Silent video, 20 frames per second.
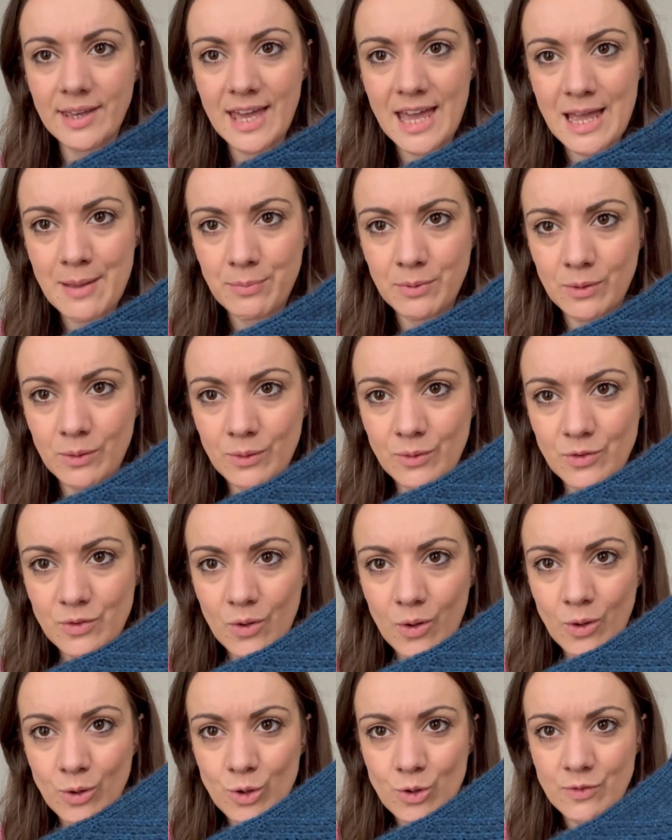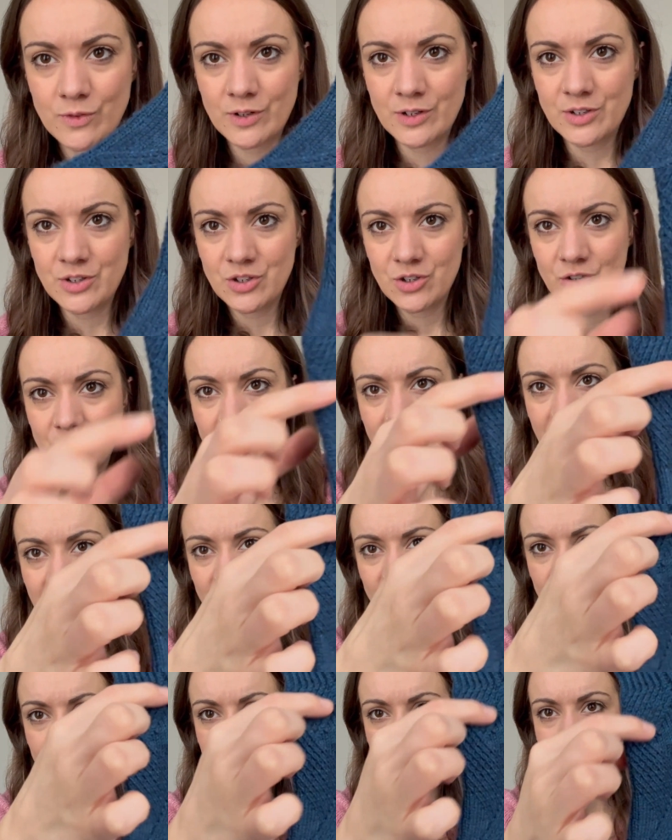cables all over to create
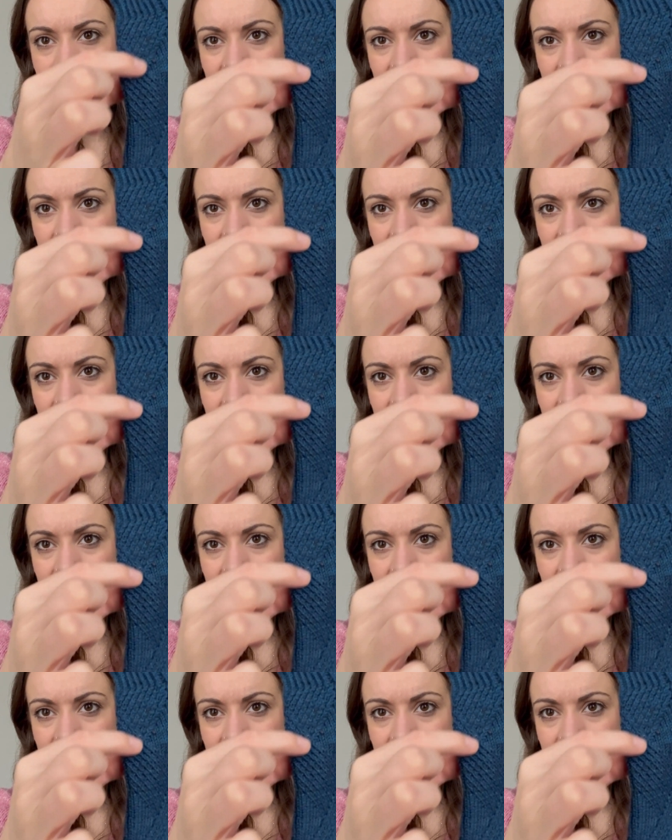this really